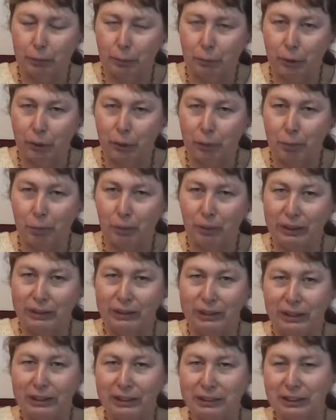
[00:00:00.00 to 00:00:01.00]
one of the
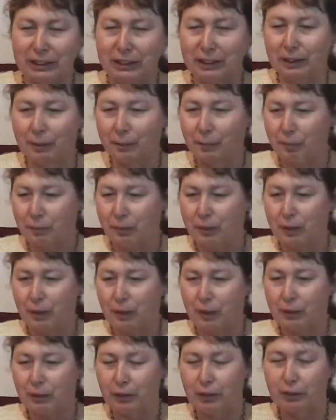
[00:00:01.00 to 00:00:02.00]
polytechs there,
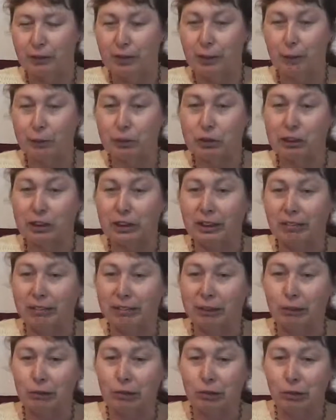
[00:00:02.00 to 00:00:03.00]
I don't know if that was
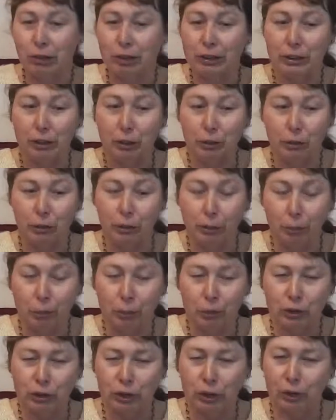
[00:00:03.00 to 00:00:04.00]
scary or trying to learn the
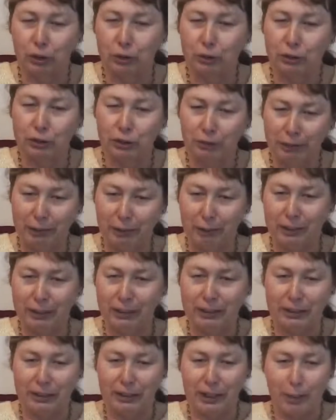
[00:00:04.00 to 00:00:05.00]
Morse code. So anyway,
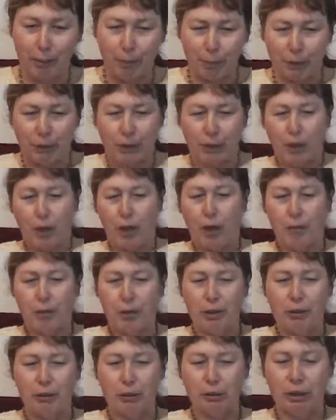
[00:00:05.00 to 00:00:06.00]
that didn't happen. I
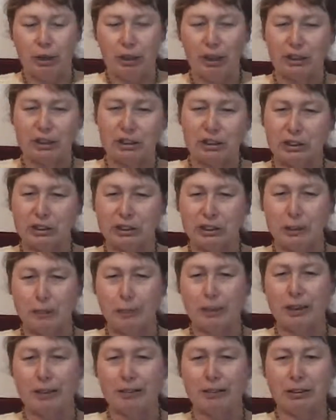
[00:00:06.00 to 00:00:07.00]
mean, I was a licensed
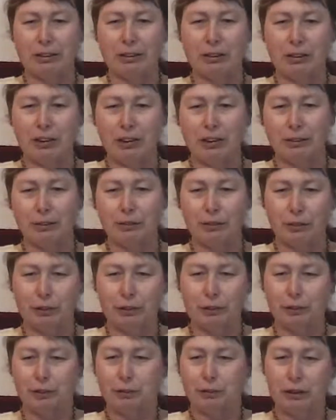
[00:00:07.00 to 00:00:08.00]
CBer in New Zealand
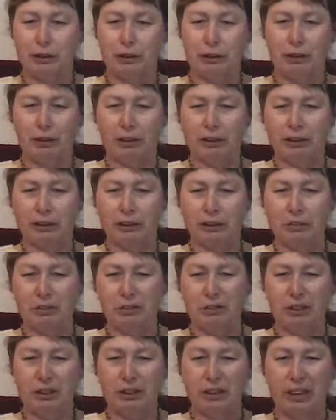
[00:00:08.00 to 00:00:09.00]
in the
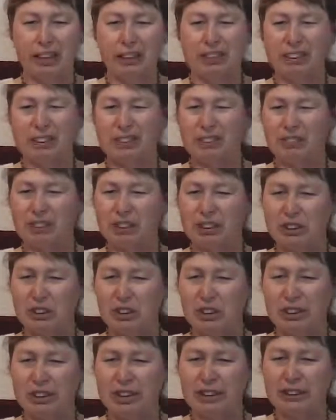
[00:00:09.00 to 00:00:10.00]
late 70s,
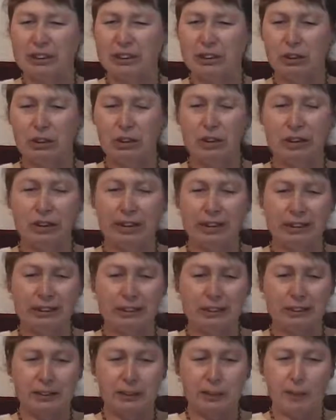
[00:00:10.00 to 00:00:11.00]
early
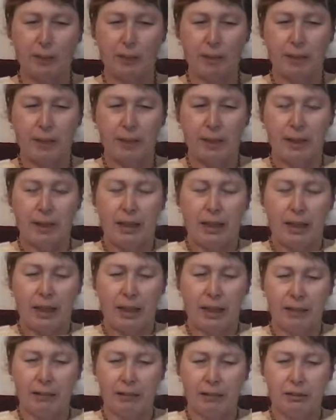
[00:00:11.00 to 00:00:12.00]
80s,
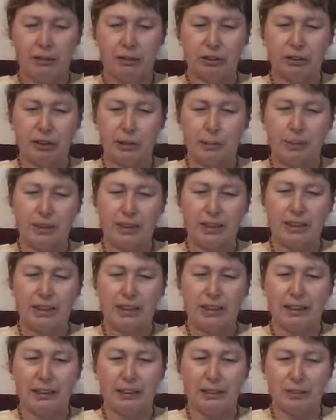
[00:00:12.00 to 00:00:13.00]
and I used CB
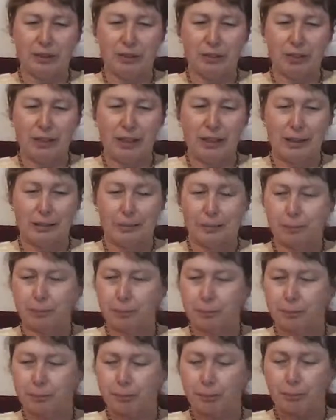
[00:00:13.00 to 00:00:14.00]
again in Australia.
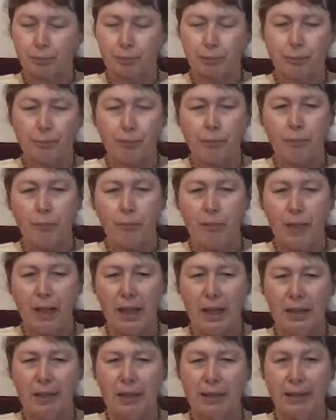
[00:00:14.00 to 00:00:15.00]

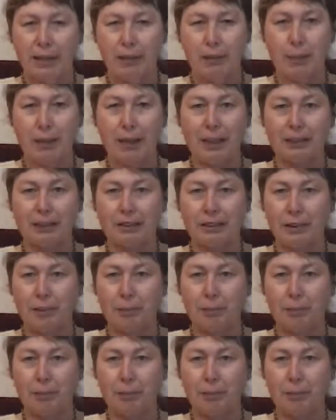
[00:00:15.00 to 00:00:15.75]
And then about